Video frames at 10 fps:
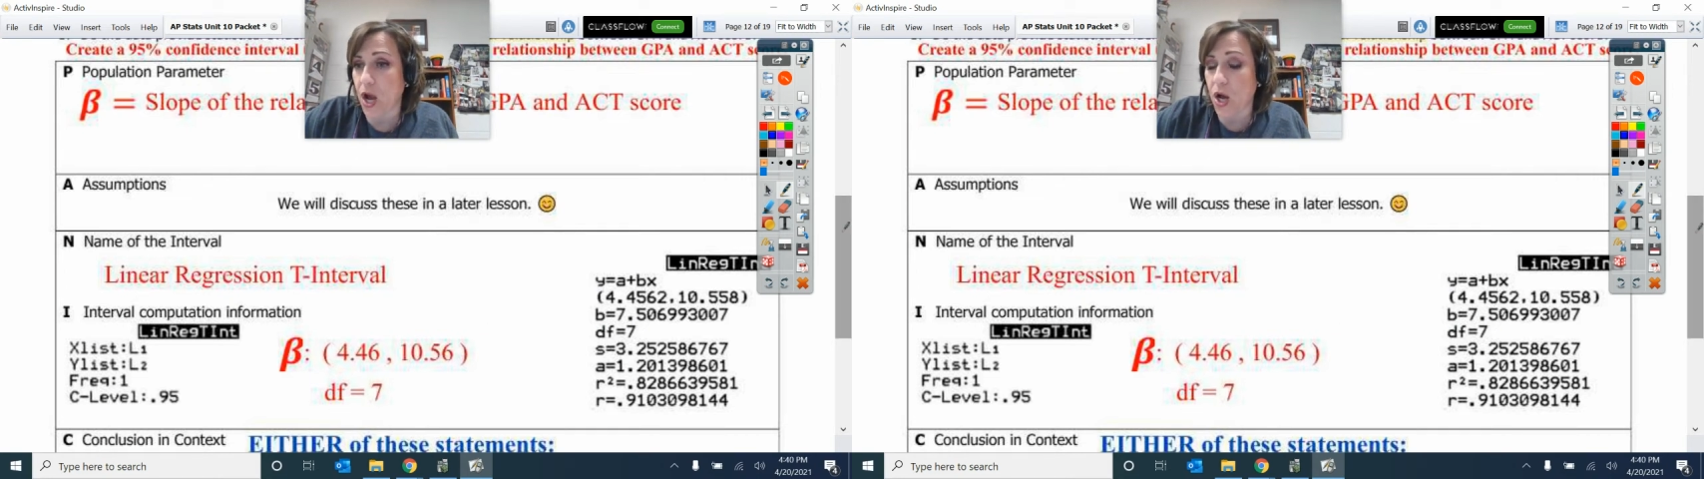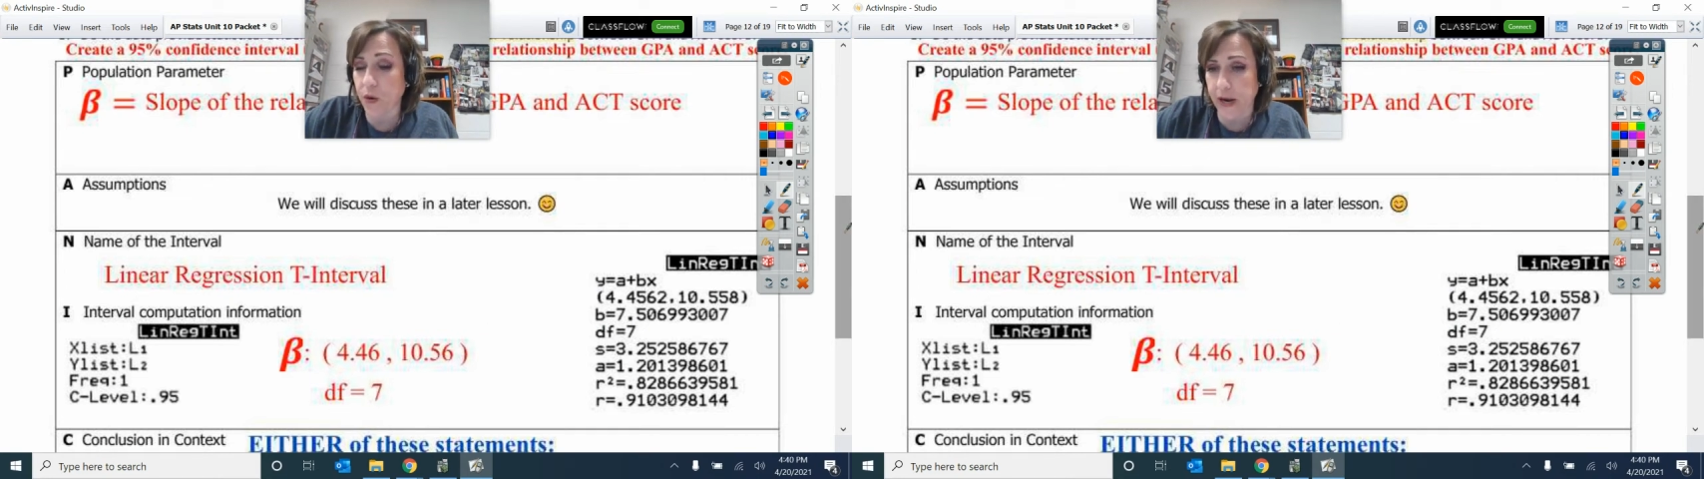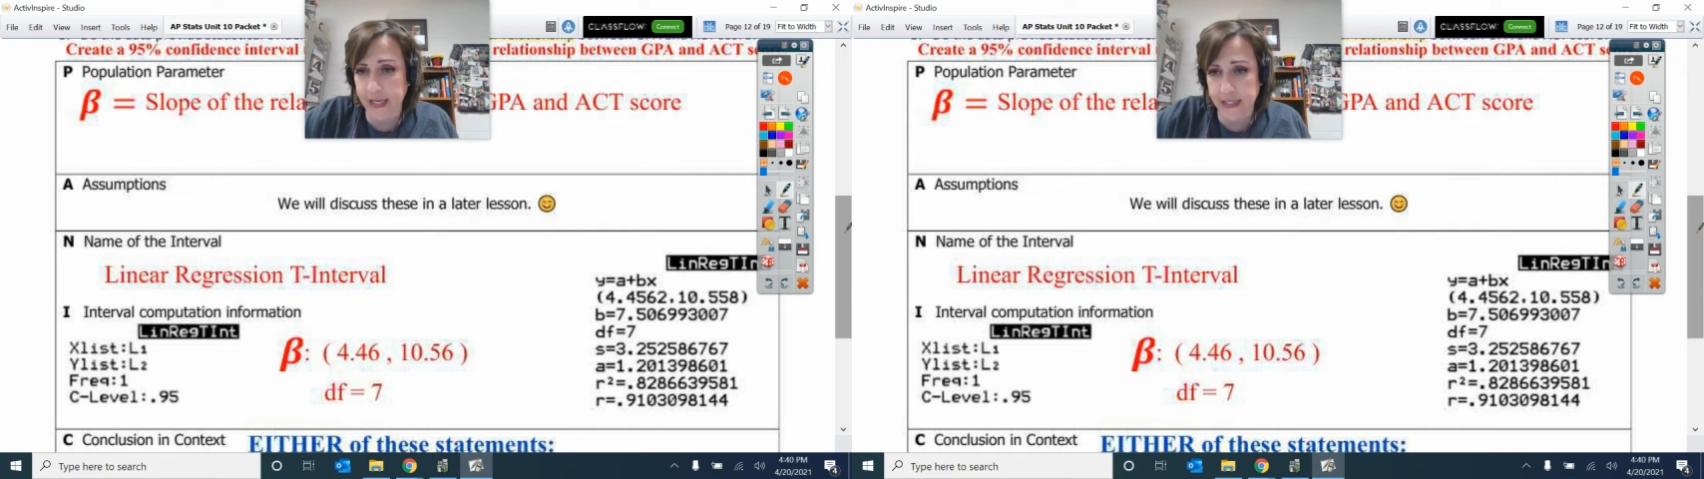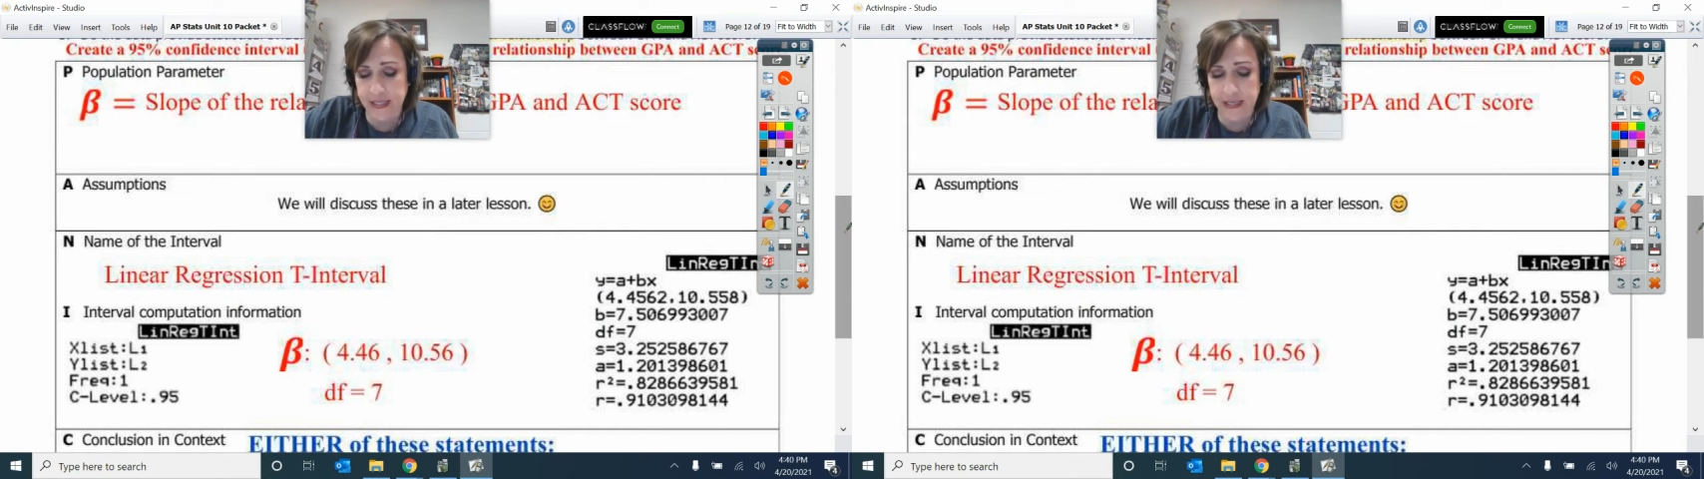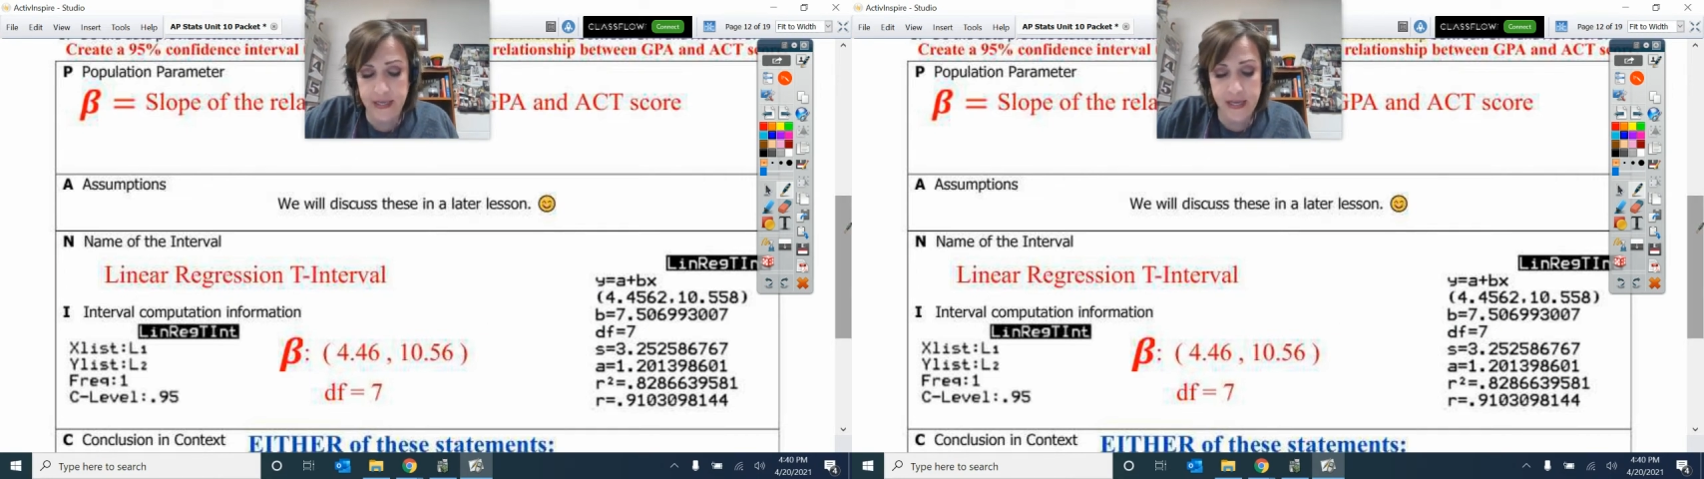All
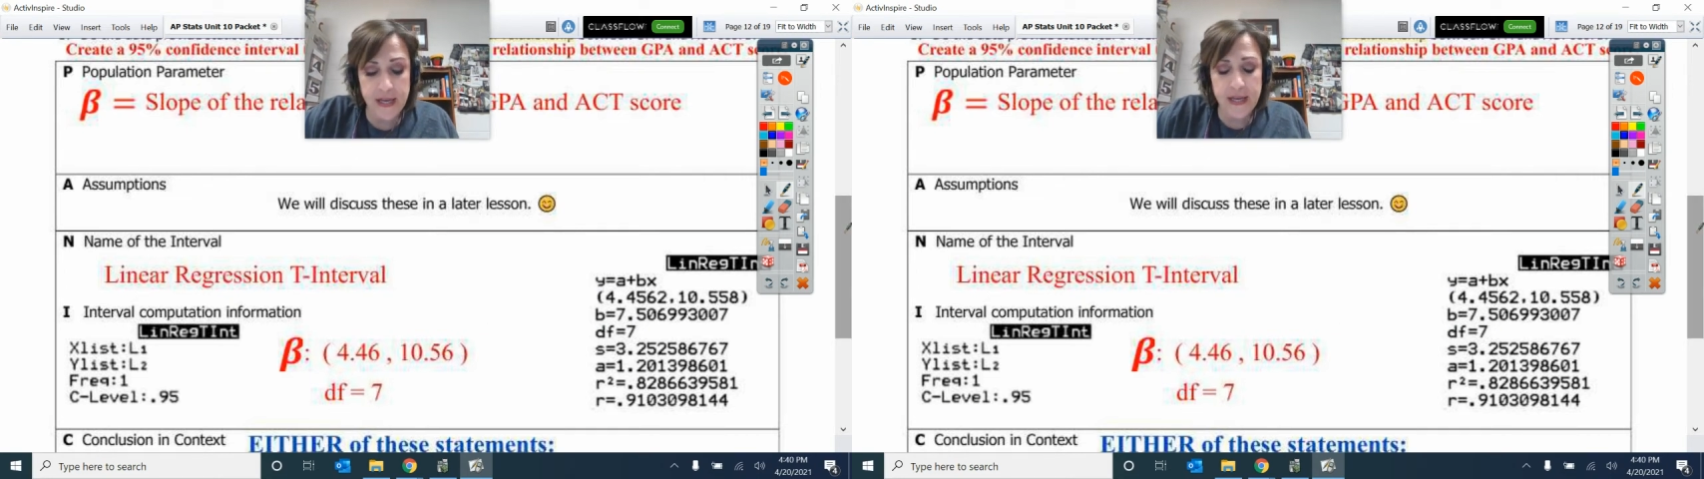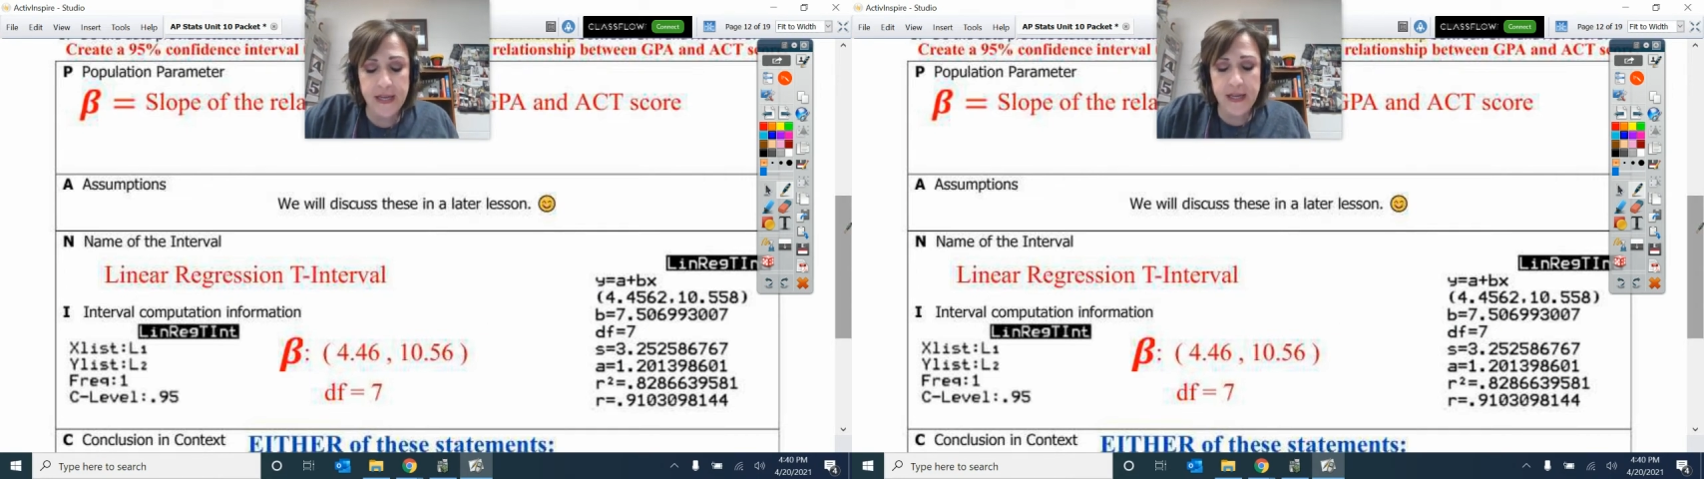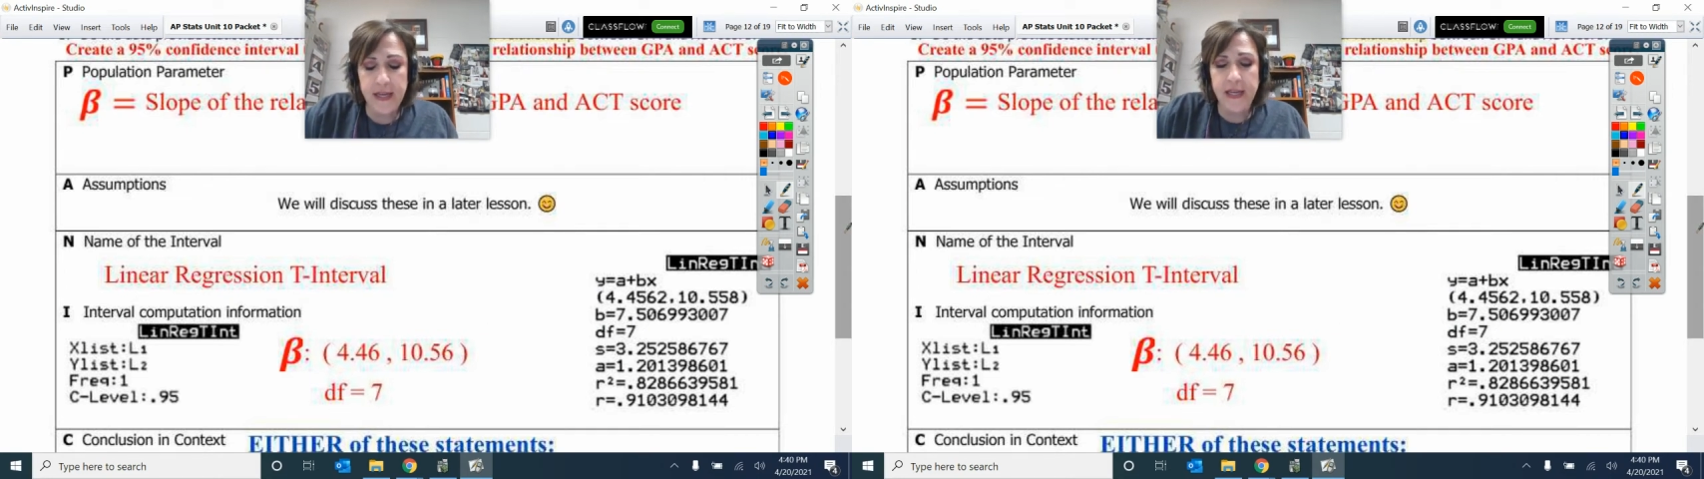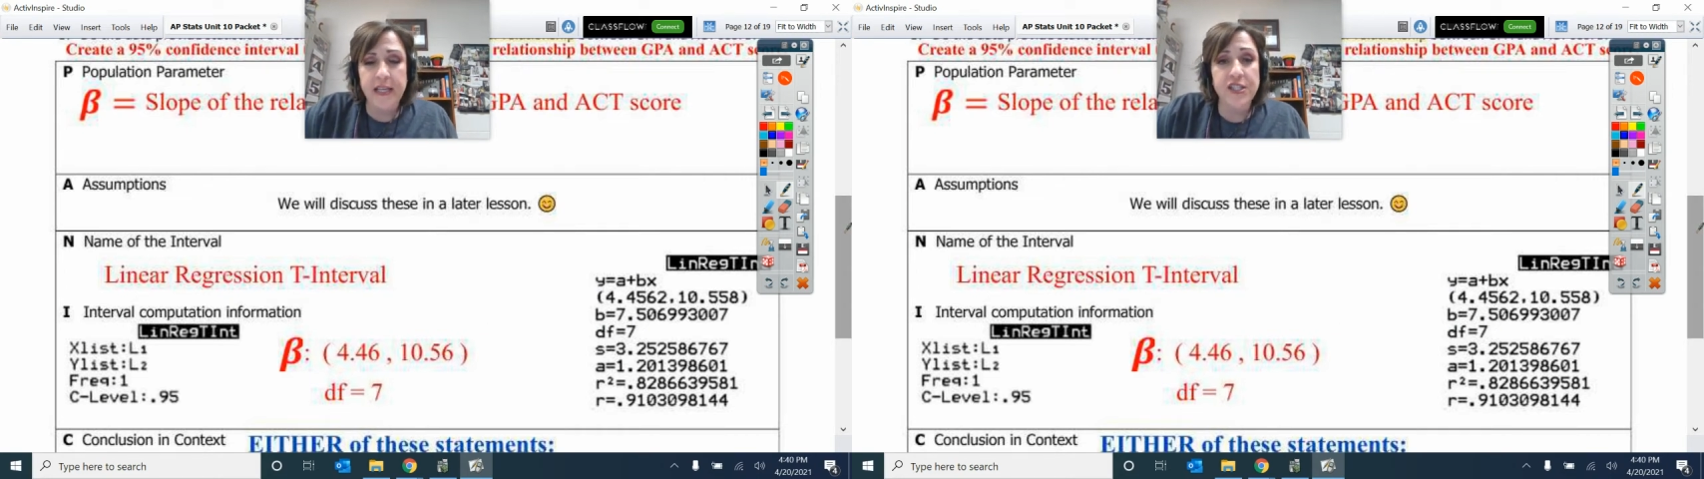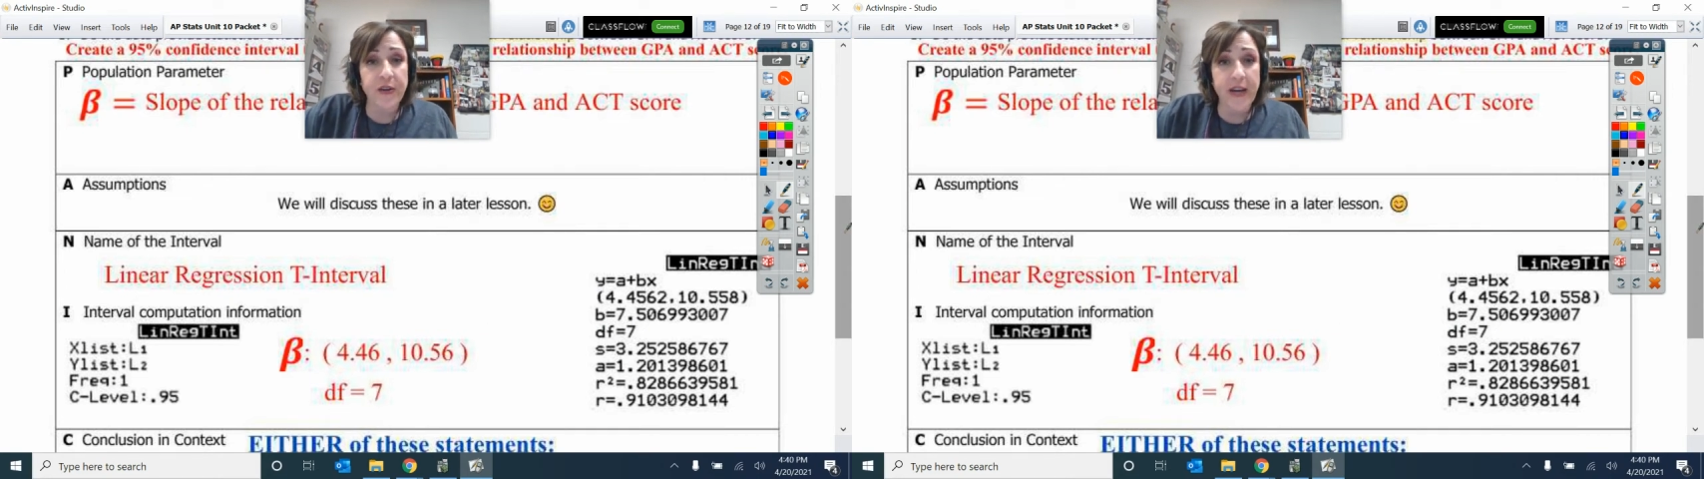right, so